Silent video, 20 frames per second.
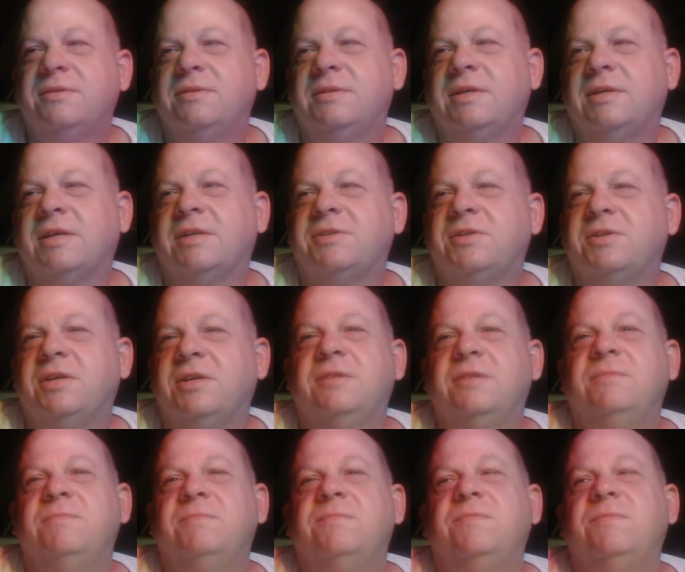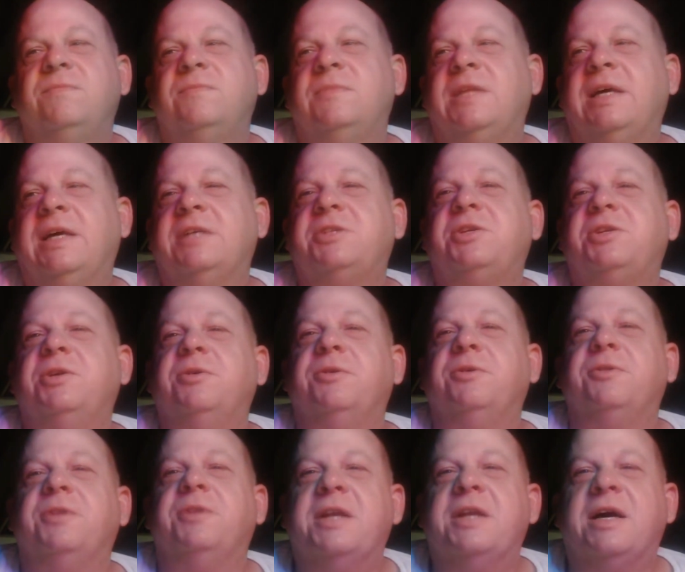Like I said, last
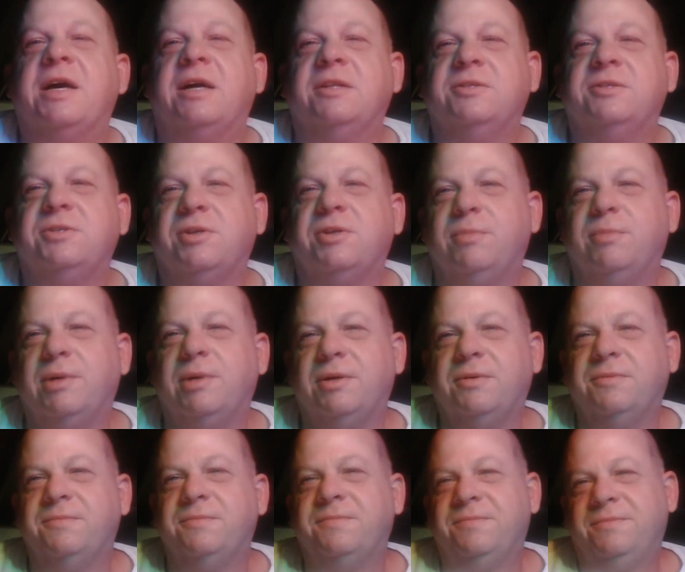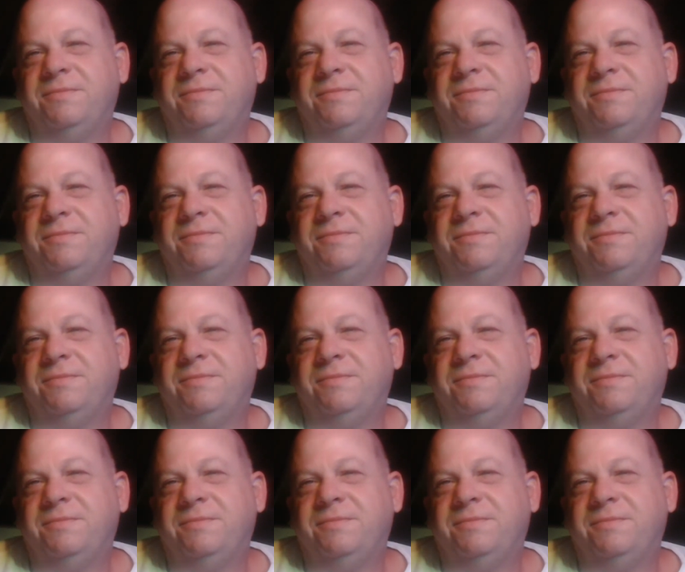year, the non-turbo.